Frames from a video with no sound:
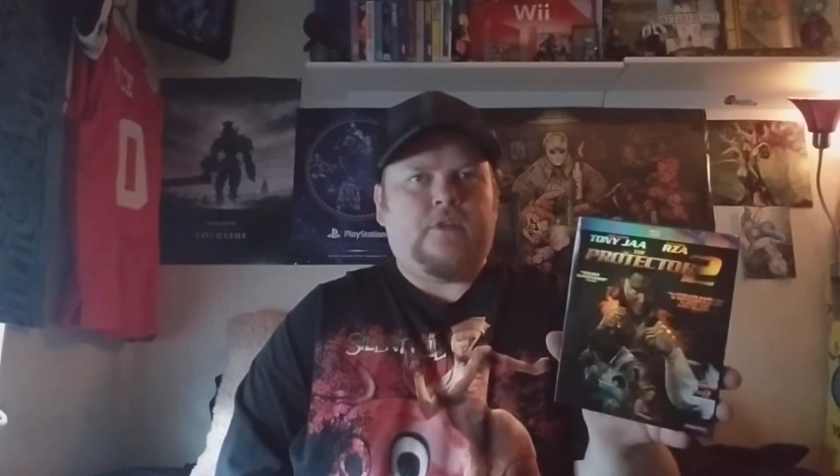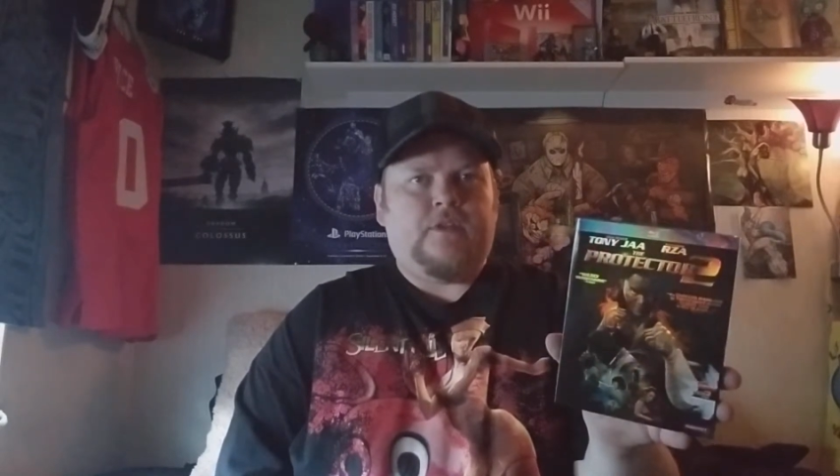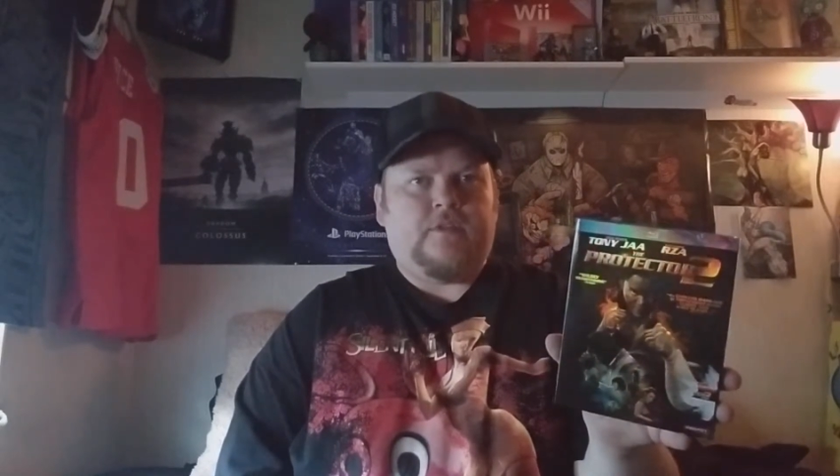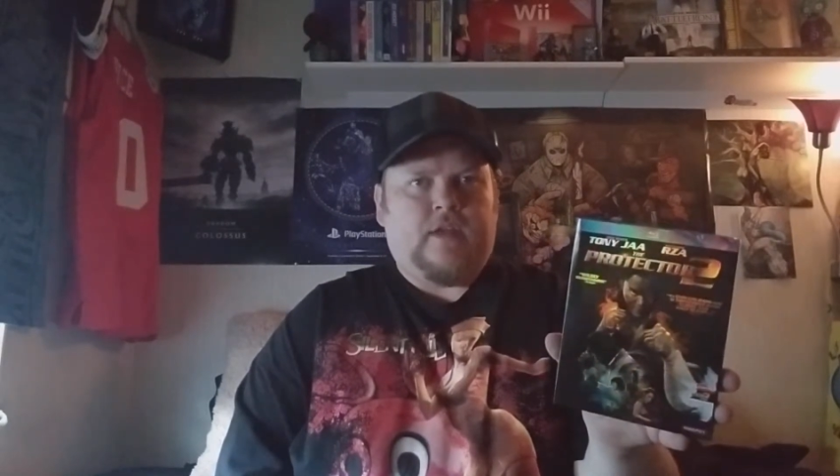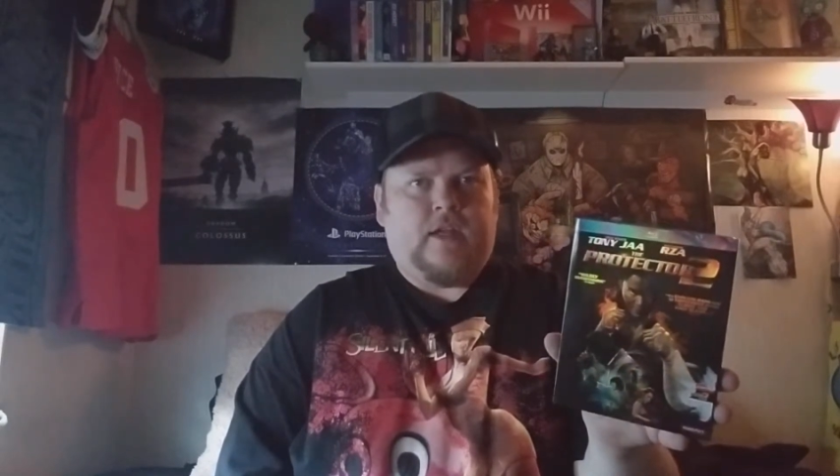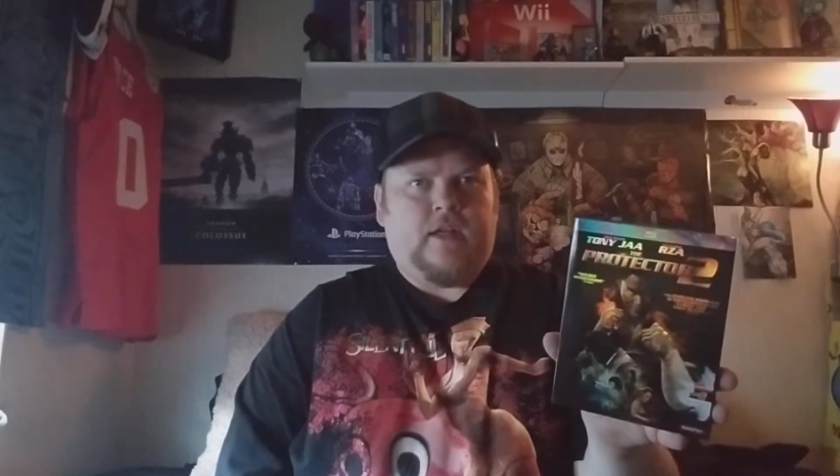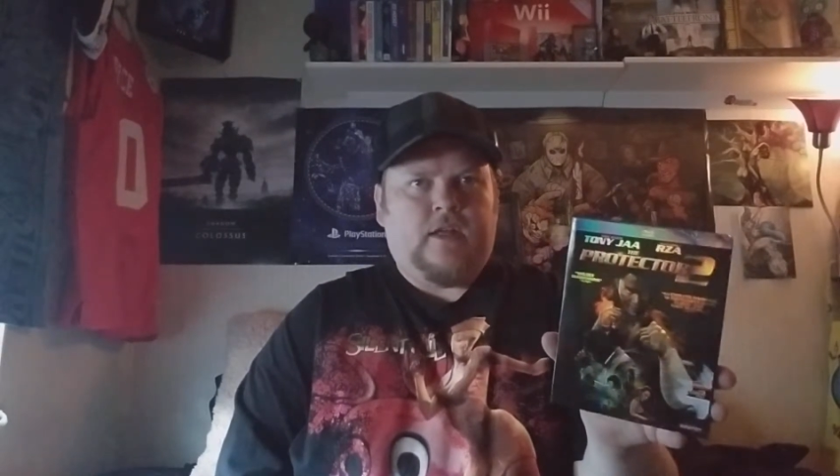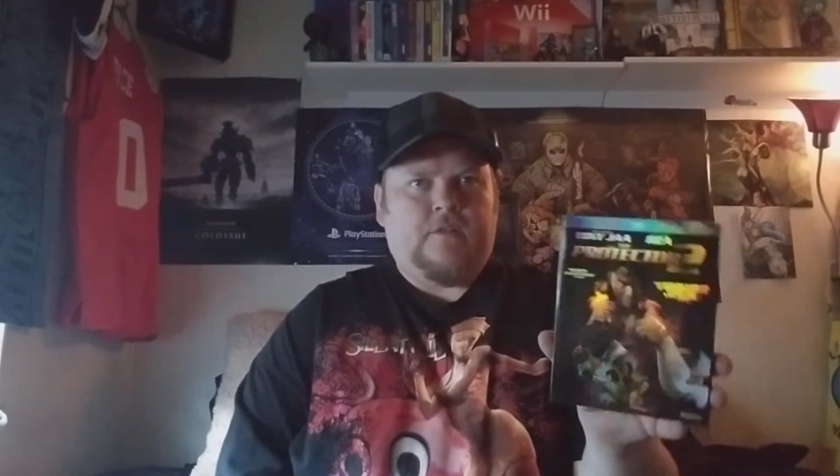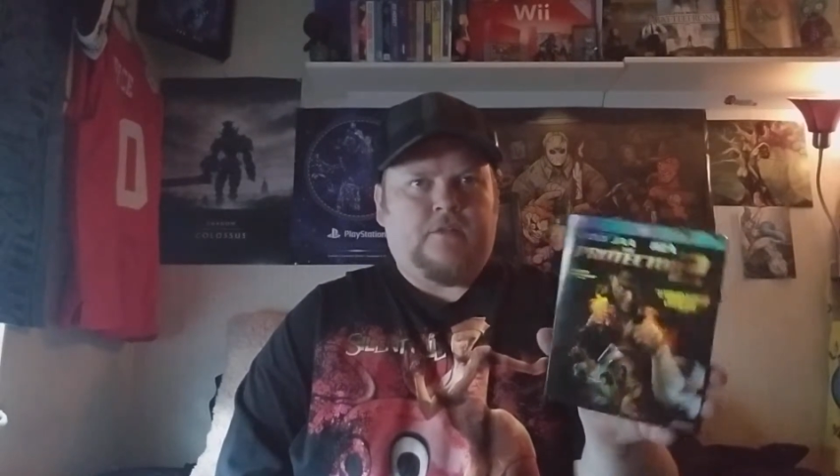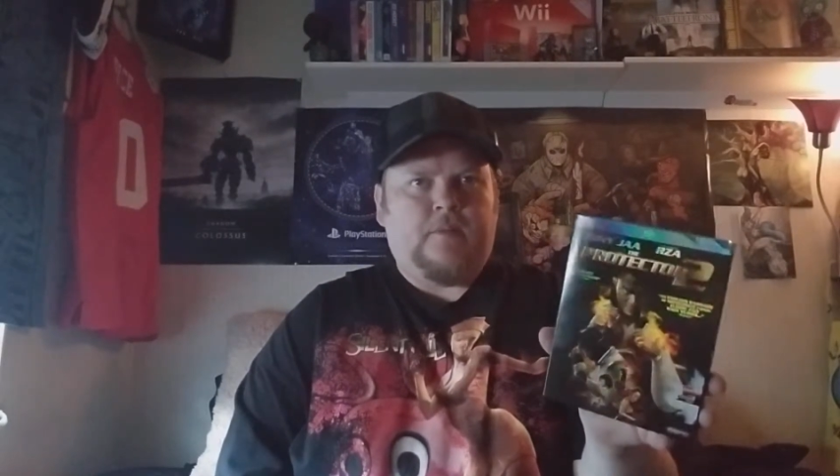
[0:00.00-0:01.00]
this at
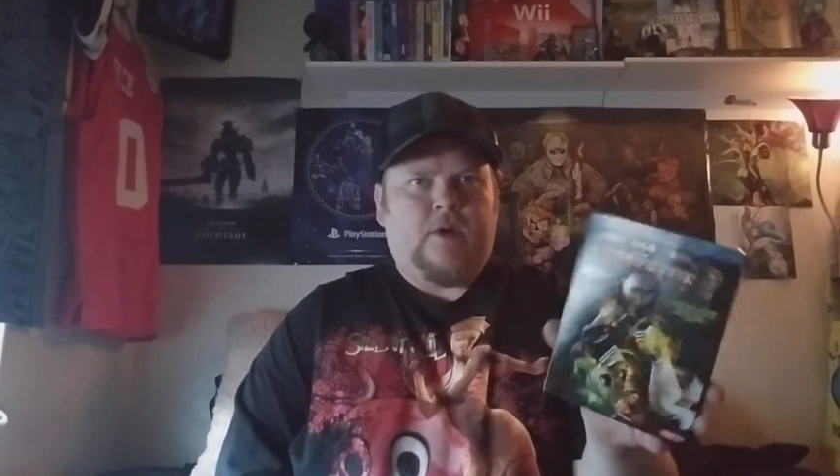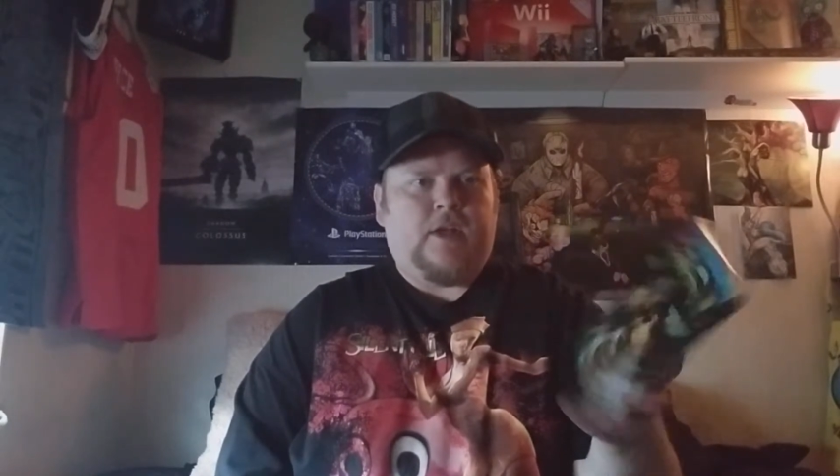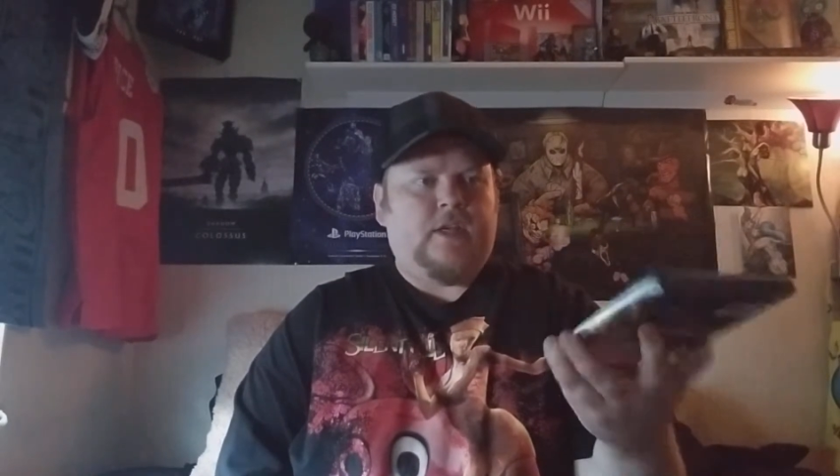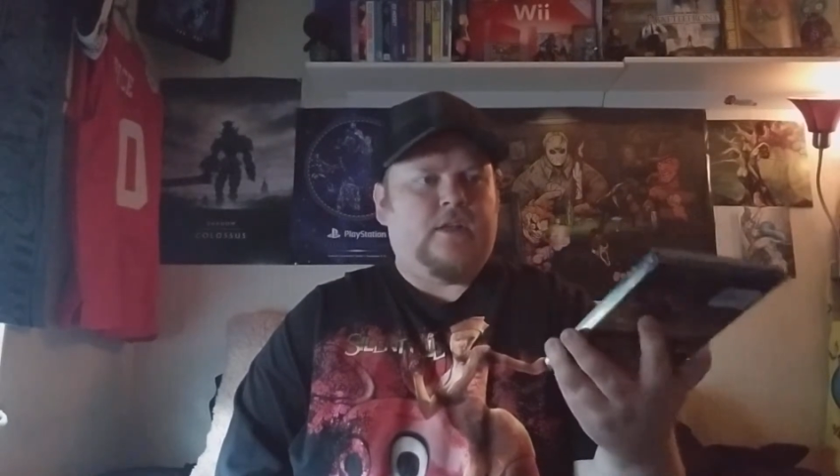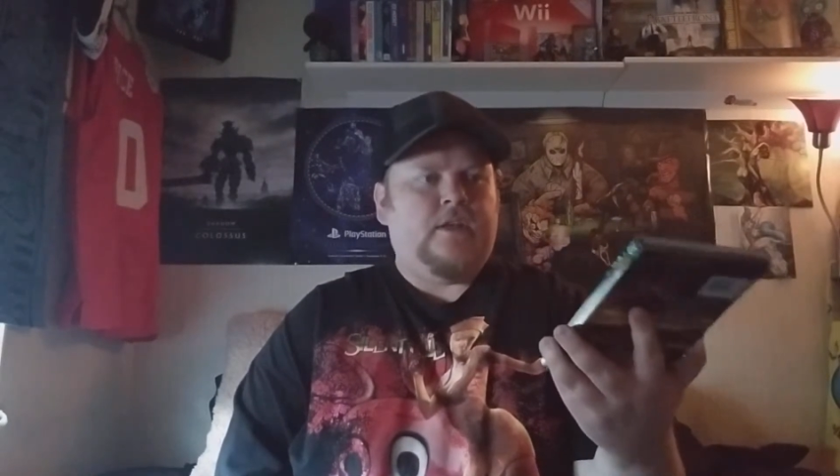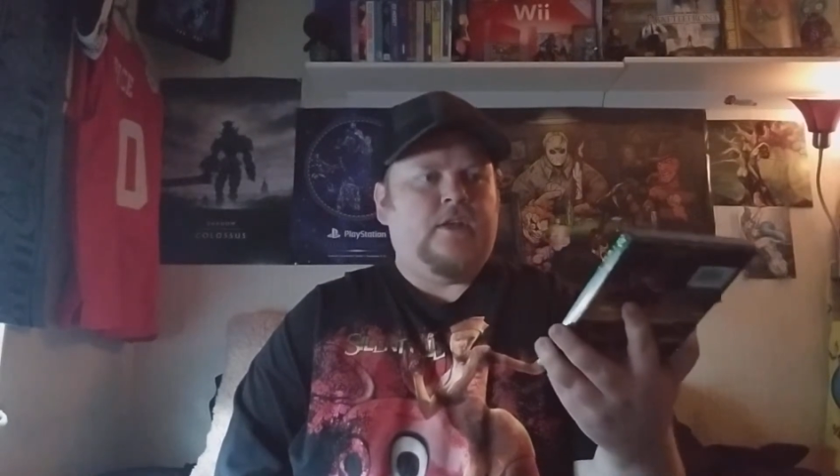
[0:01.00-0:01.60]
a flea market.